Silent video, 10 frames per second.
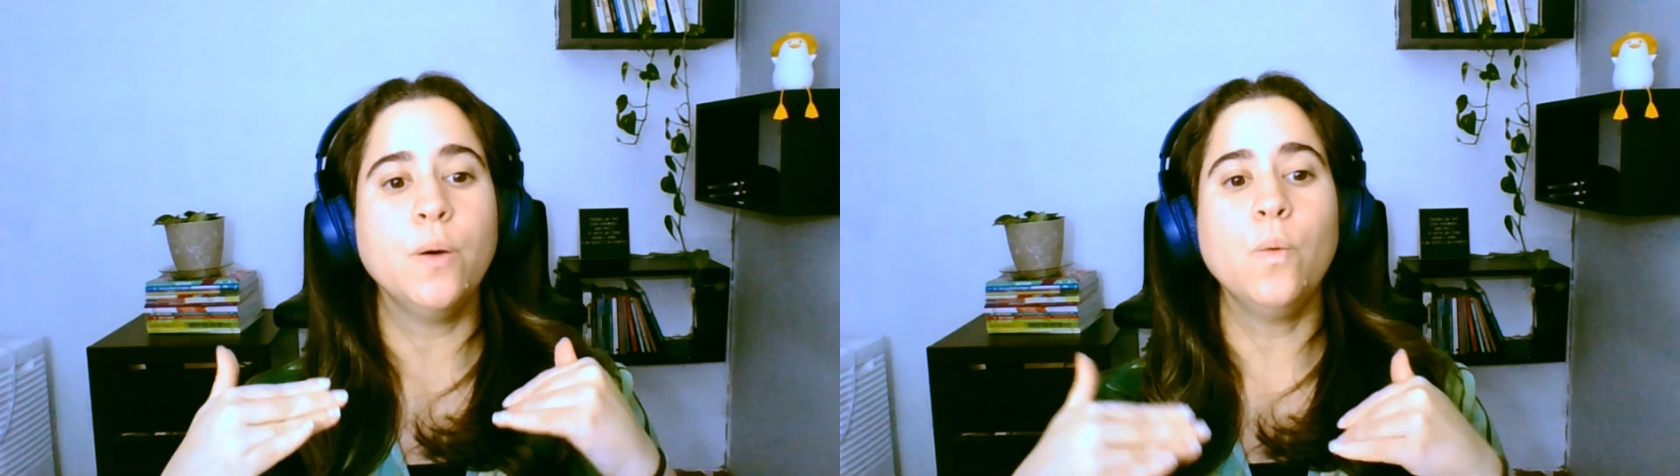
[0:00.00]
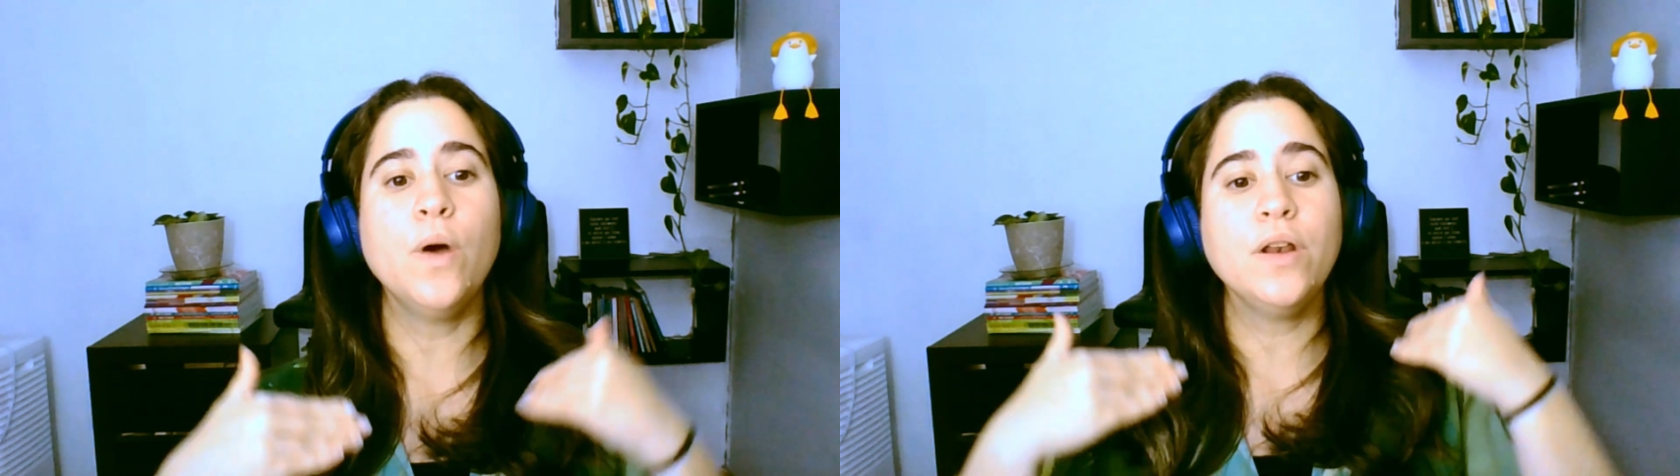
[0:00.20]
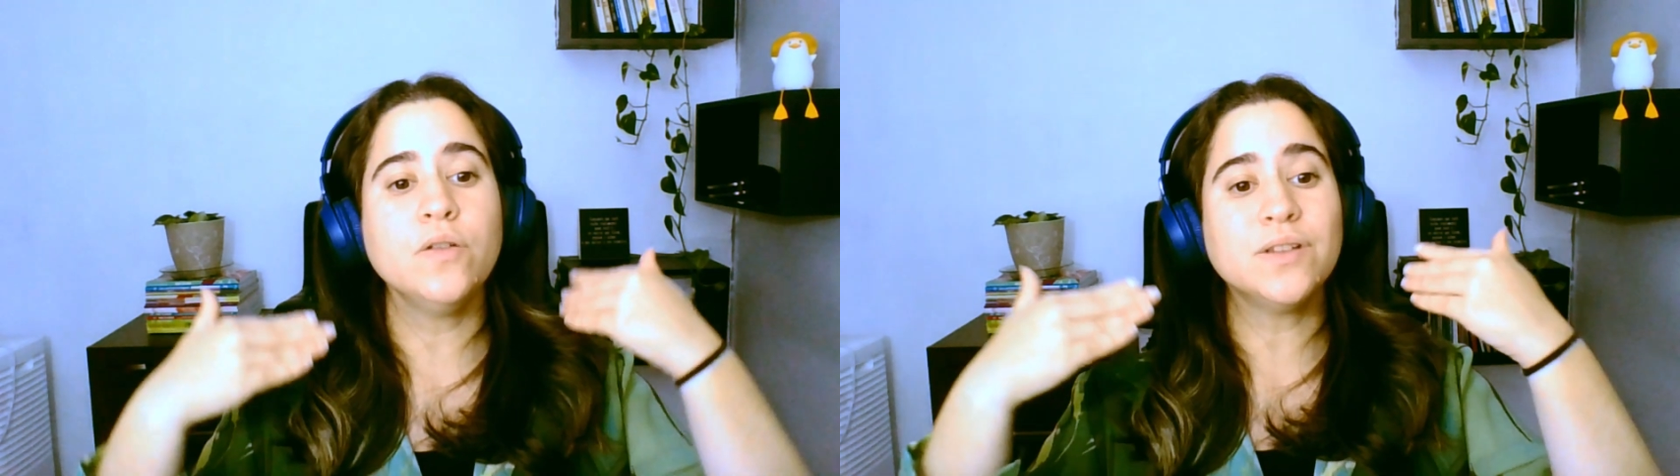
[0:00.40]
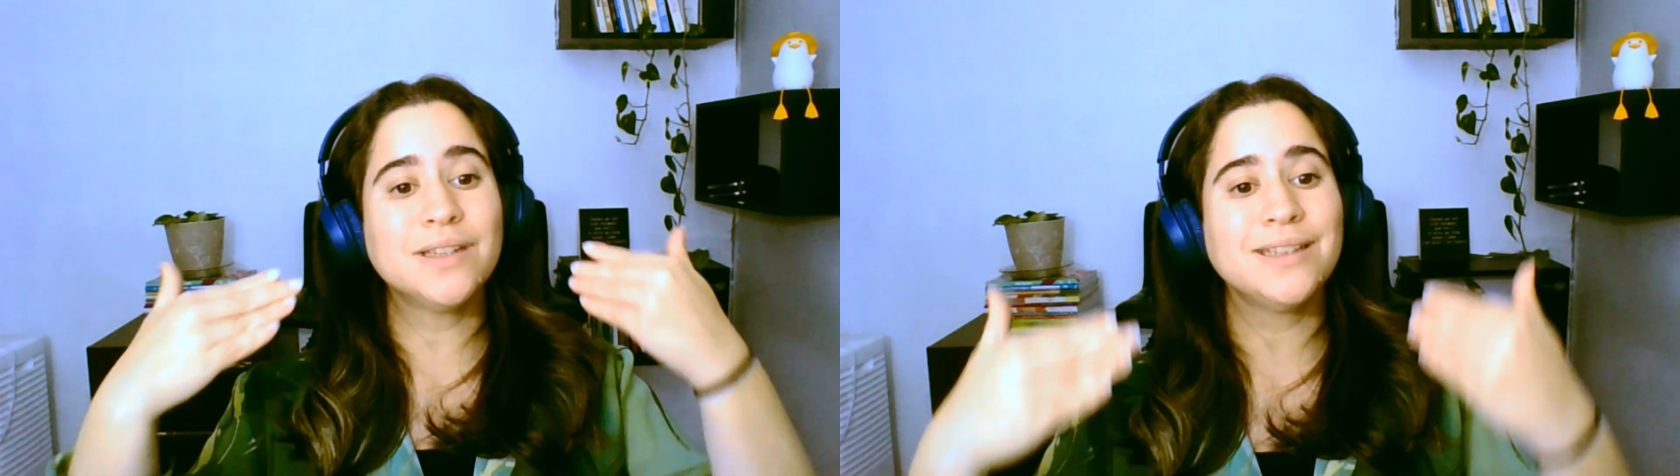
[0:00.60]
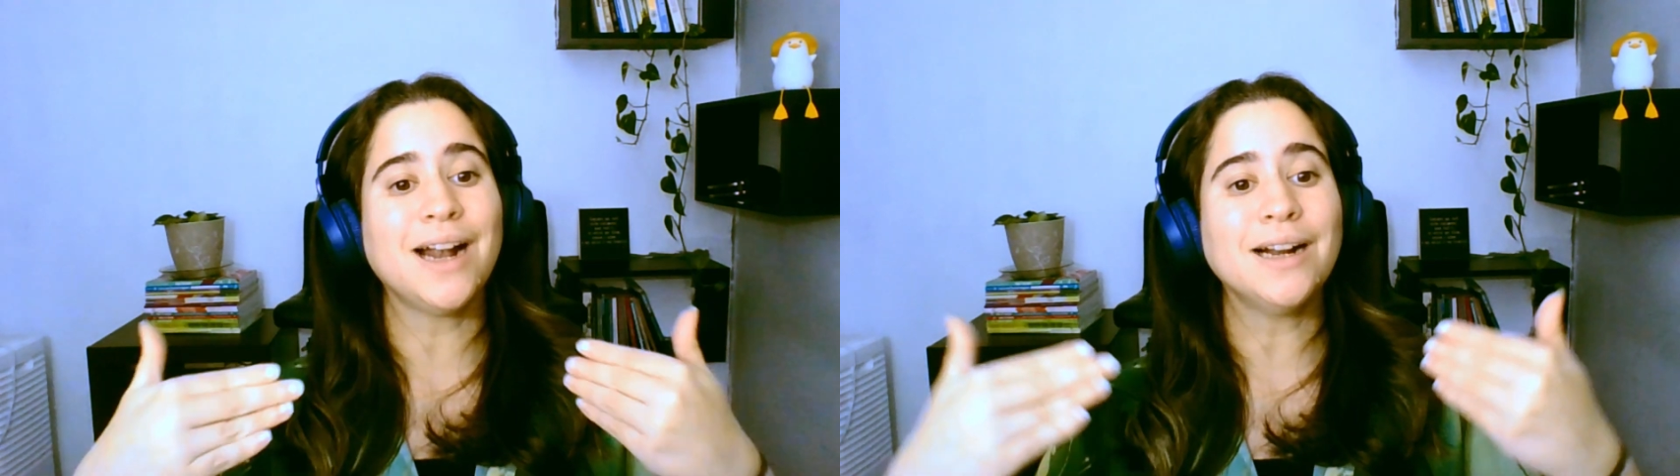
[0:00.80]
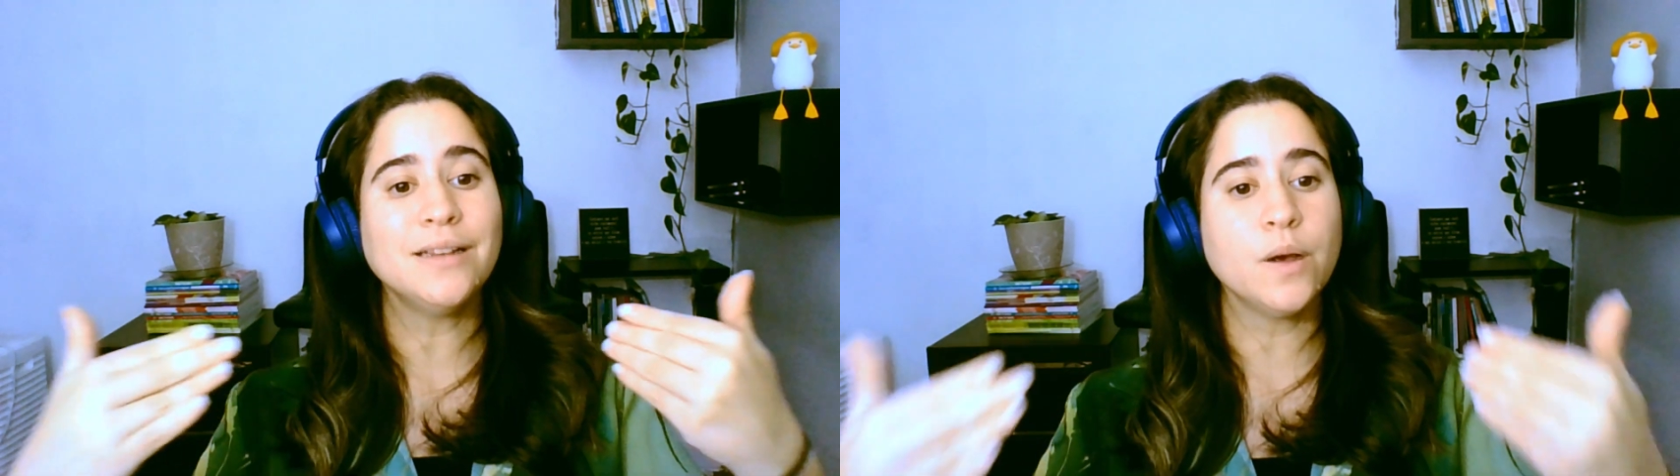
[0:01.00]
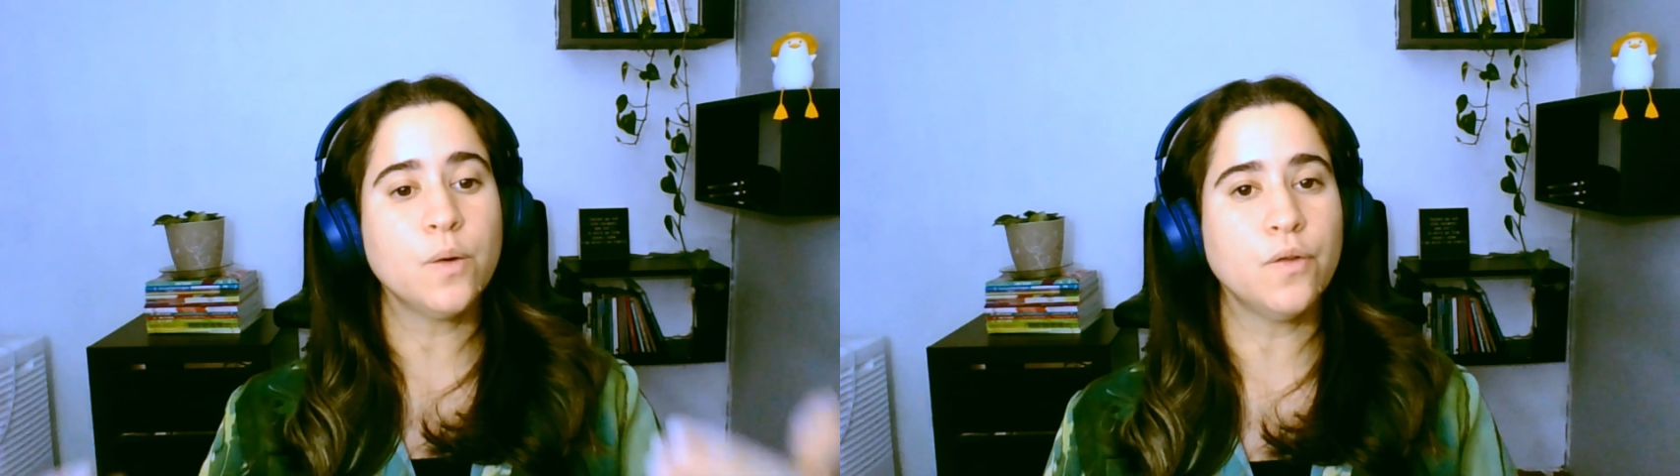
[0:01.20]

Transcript: when you start the